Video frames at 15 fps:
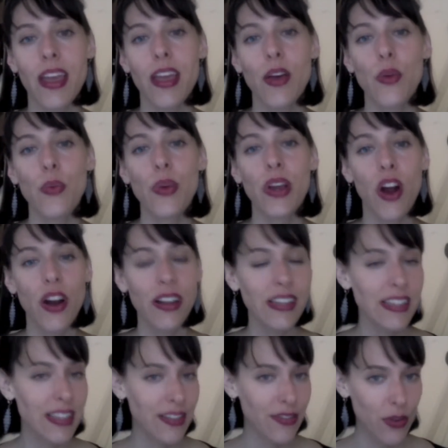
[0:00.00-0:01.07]
regardless
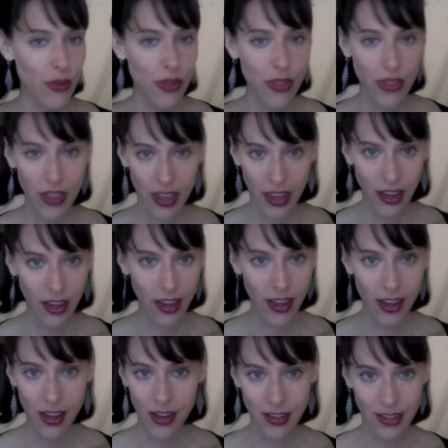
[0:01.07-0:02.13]
if you think
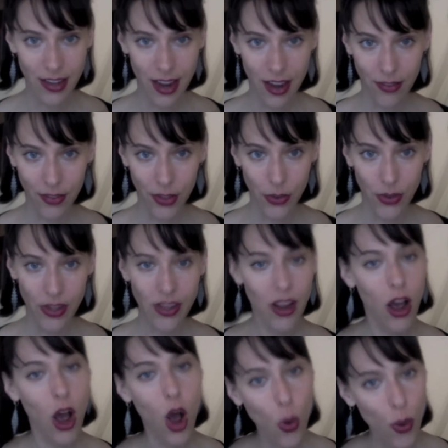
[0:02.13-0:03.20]
it doesn't have gluten,
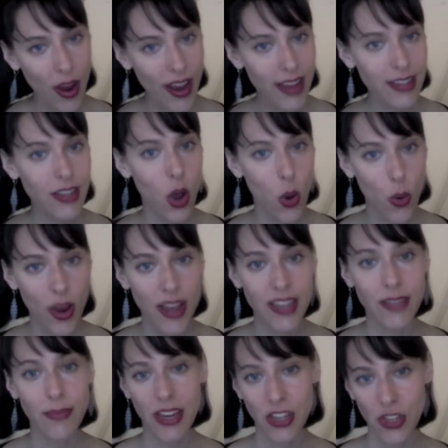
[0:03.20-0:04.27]
always
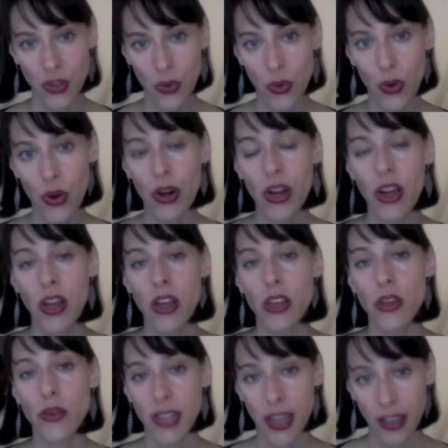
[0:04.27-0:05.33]
make sure you
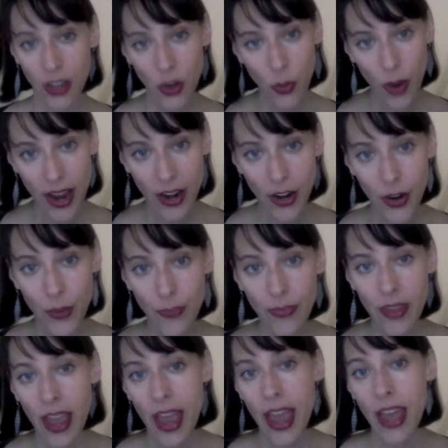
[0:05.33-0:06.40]
tell your waiter.
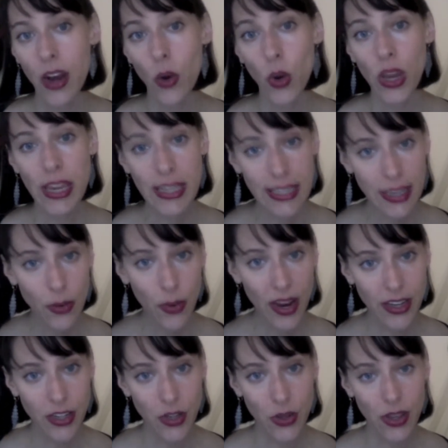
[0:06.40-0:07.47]
And an easy way to
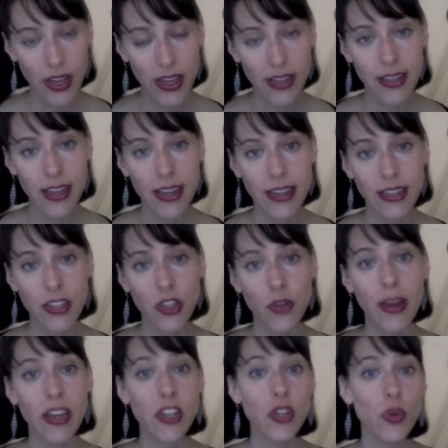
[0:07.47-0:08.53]
do this is to
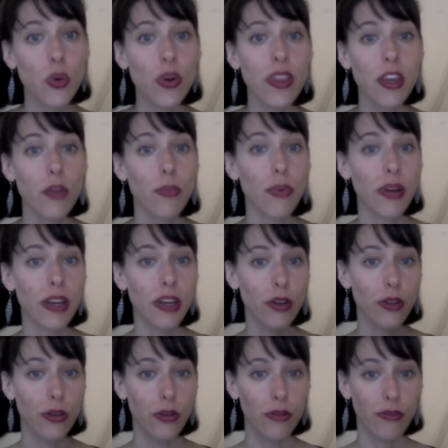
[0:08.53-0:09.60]
make sure that you bring your
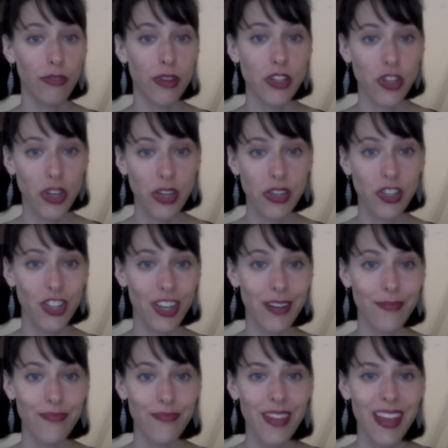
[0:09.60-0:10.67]
gluten-free cheat sheet.
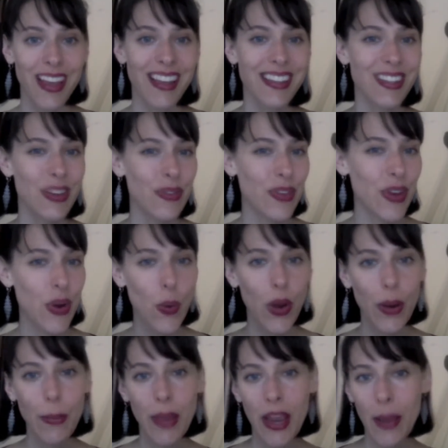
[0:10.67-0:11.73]
So if you don't want
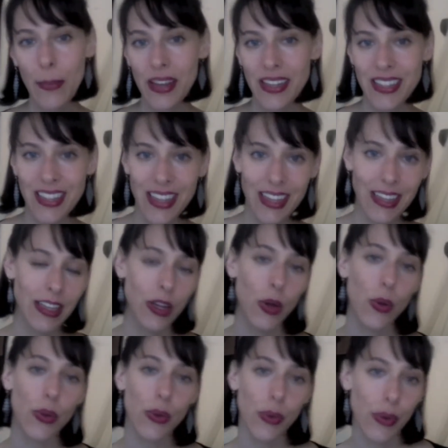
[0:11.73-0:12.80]
to make a big deal and go
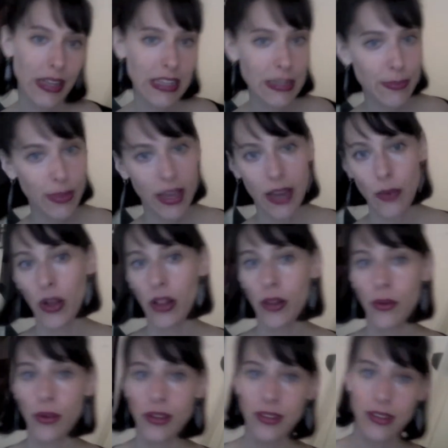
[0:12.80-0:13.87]
through and explain what
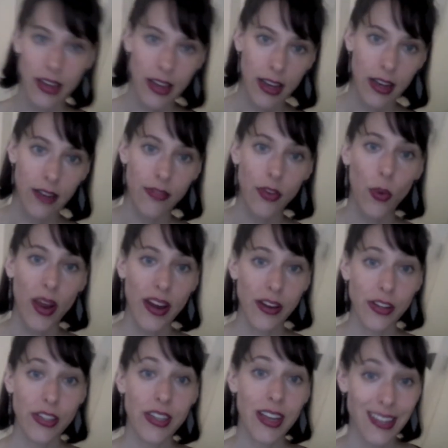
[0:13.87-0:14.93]
gluten's in if your waiter
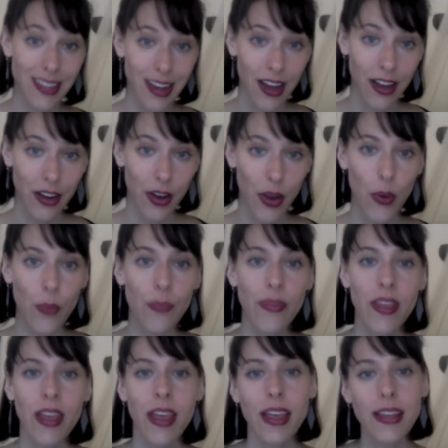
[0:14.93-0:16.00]
does not know,
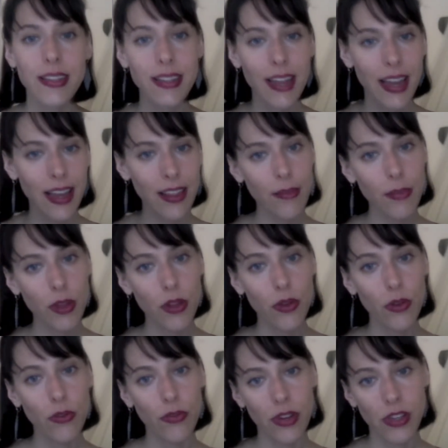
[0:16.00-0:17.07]
is to hand them the
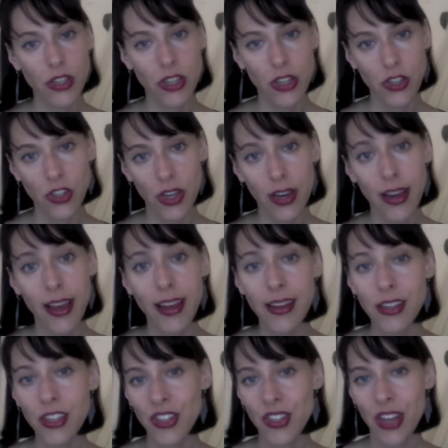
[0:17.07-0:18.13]
gluten-free cheat sheet and
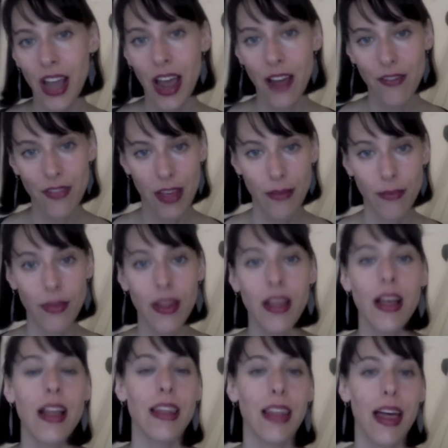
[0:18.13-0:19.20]
just have them
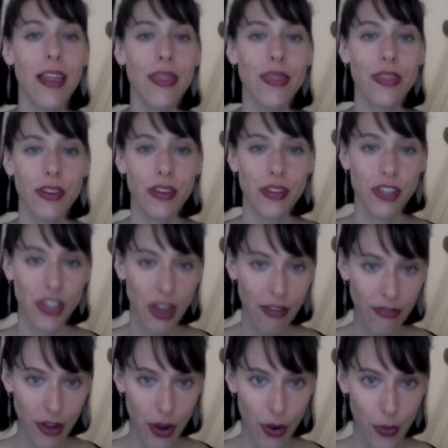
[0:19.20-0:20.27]
let the chef
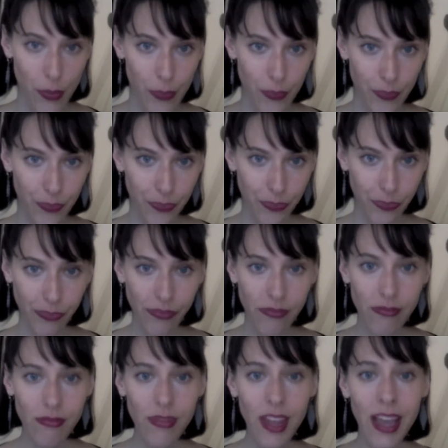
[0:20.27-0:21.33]
know.
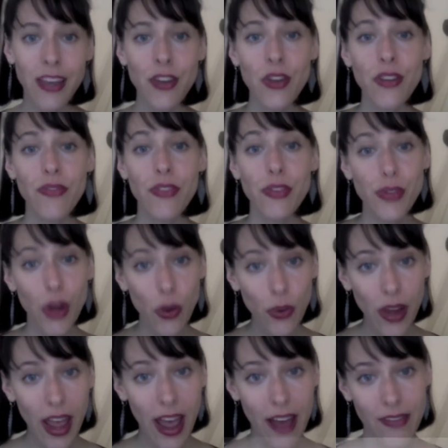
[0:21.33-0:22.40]
And if you don't
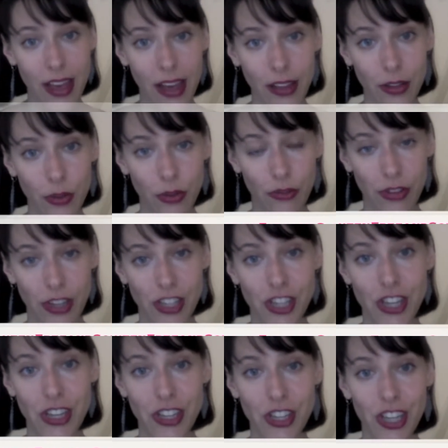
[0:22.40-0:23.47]
have that gluten-free
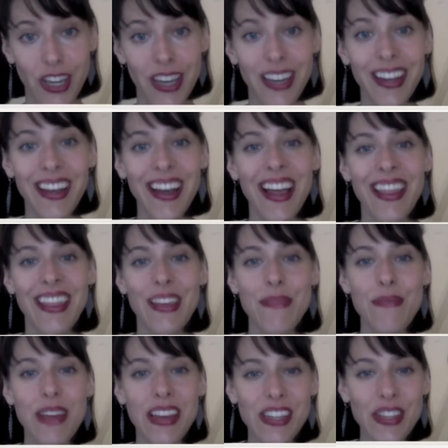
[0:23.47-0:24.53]
cheat sheet, then
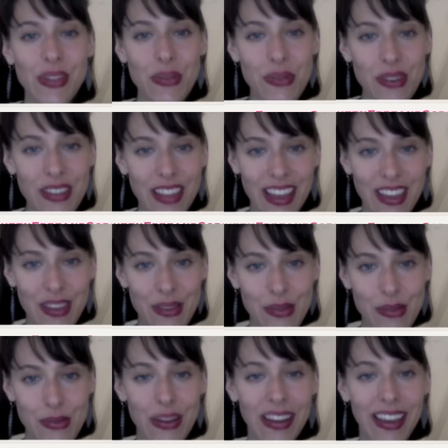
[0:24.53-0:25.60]
make sure that
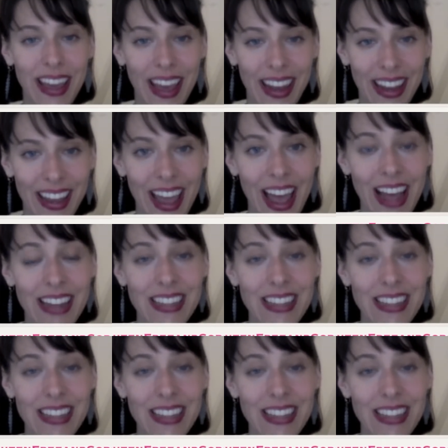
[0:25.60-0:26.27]
you get it at